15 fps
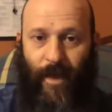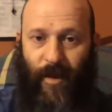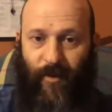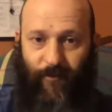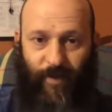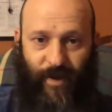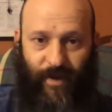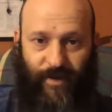
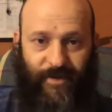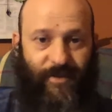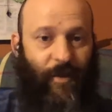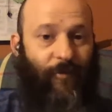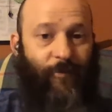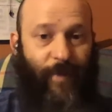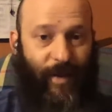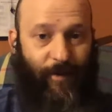of being a
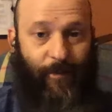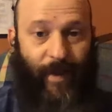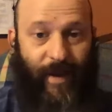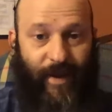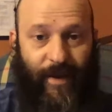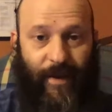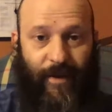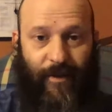self-made
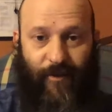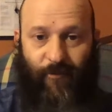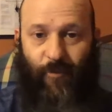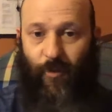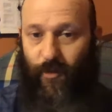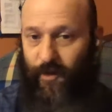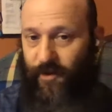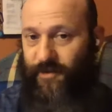man, of
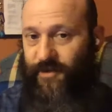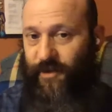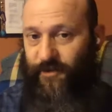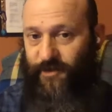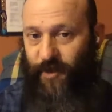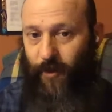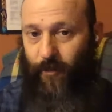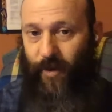pulling
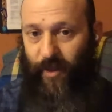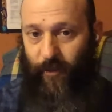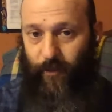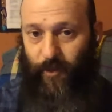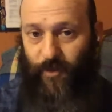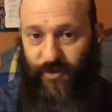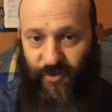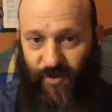ourselves up by the
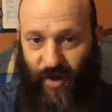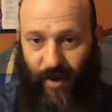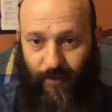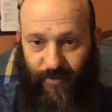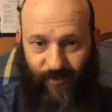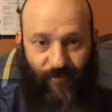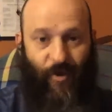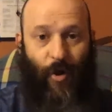
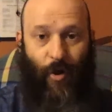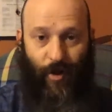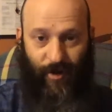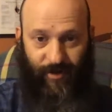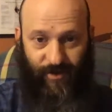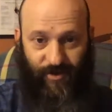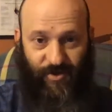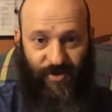bootstraps, of
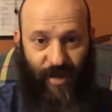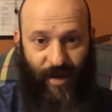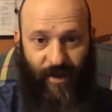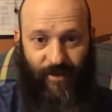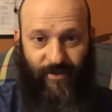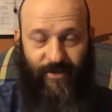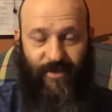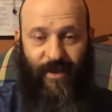calling the
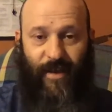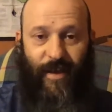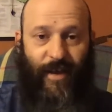shots.